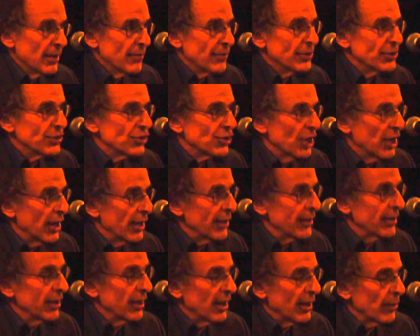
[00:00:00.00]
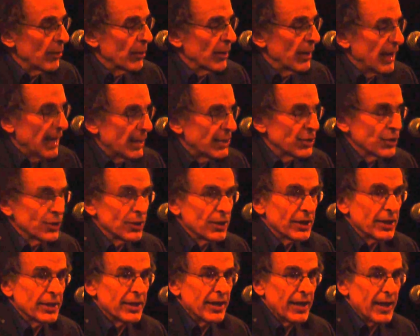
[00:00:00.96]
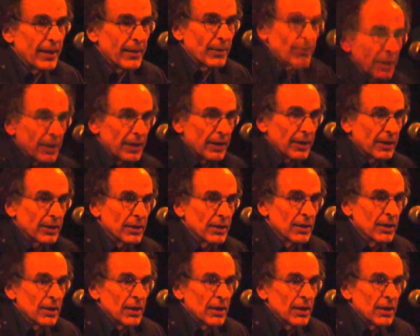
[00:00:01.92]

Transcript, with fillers: That John and I were actually enabling